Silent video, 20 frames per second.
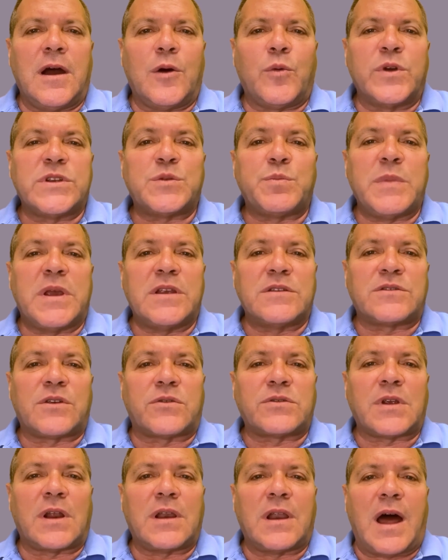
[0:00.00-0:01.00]
which means
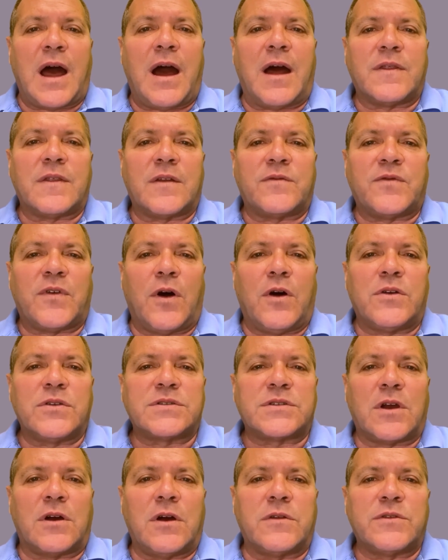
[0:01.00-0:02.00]
there's a lot that
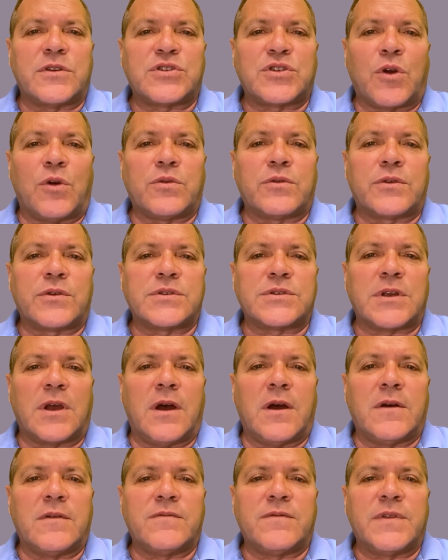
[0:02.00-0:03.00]
falls on the shoulders
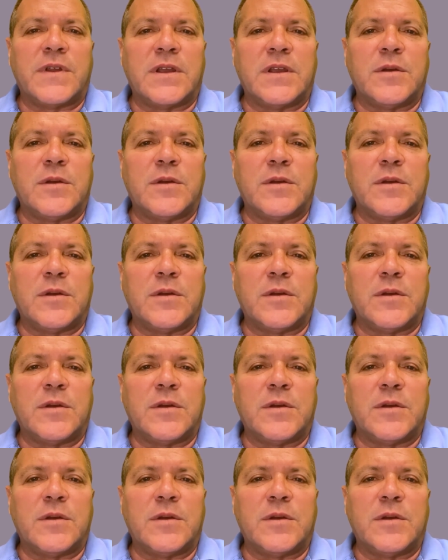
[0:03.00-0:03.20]
of the